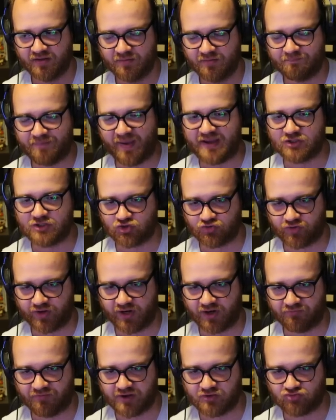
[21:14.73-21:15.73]

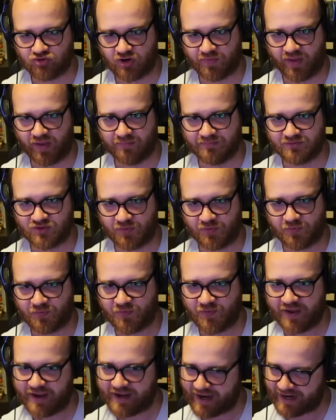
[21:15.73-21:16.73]
Patriot if I draw them. So I
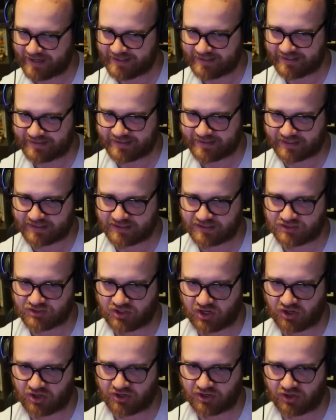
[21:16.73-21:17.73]
think I need to
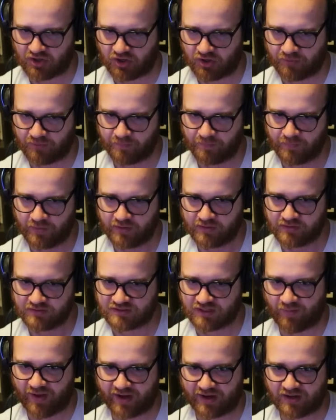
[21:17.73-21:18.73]
Khazar here.
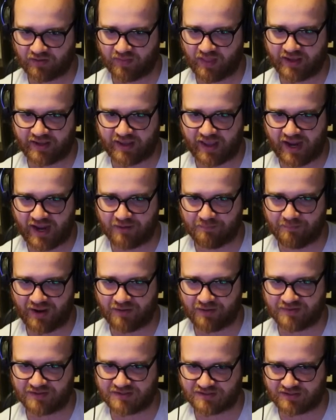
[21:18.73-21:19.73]
So that way I can like
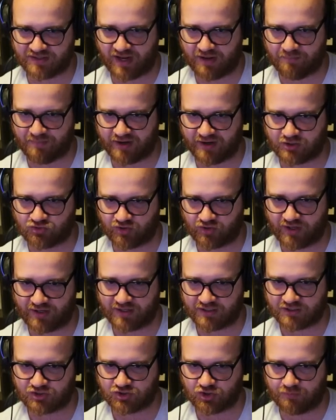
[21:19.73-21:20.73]
Ant-Man, Misty Knight, Patriot
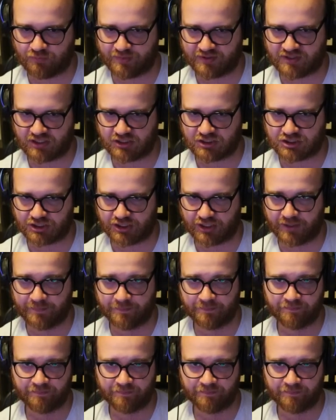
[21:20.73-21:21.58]
next turn potentially.